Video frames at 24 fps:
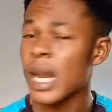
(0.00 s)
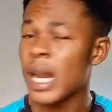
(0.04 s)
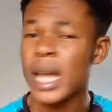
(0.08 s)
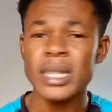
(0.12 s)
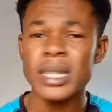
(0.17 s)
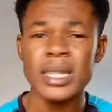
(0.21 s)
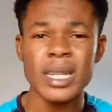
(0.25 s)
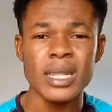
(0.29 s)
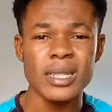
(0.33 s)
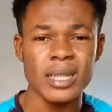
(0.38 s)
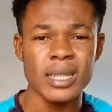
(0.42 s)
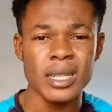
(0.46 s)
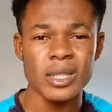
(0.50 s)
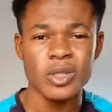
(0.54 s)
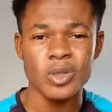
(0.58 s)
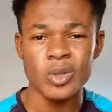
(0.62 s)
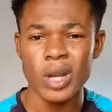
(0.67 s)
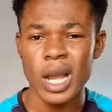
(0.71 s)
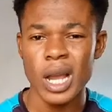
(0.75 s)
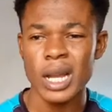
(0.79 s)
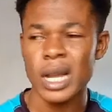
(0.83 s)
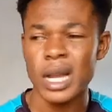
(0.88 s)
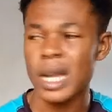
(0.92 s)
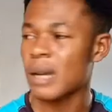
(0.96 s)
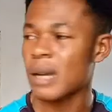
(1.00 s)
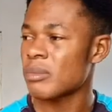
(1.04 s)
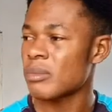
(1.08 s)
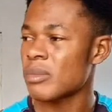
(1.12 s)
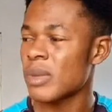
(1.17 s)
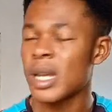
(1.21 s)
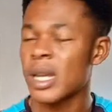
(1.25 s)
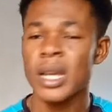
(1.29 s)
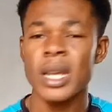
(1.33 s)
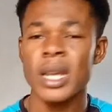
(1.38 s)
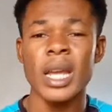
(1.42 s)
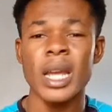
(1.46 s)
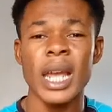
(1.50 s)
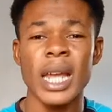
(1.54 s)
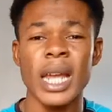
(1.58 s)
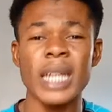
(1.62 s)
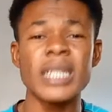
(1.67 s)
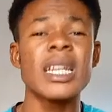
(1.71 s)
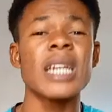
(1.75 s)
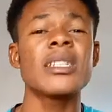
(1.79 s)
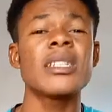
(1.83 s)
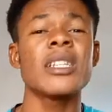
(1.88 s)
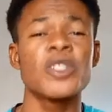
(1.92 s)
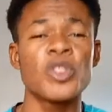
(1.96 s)
Did I just say super cup?
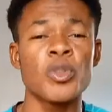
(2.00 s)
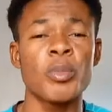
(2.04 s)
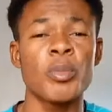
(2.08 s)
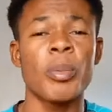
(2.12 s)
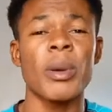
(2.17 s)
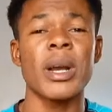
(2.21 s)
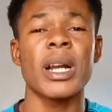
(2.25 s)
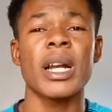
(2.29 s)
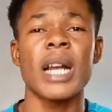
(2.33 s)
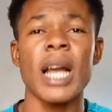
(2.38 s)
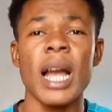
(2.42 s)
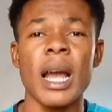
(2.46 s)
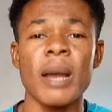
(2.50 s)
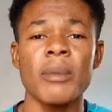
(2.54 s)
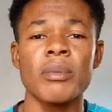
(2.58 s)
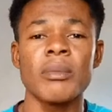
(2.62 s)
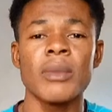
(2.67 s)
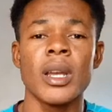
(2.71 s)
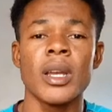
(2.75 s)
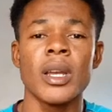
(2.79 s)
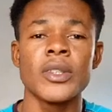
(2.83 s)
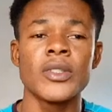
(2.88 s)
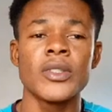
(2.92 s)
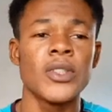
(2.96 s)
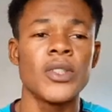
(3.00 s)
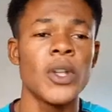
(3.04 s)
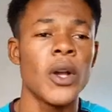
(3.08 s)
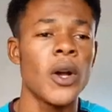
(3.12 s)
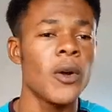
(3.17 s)
It's just a super cup.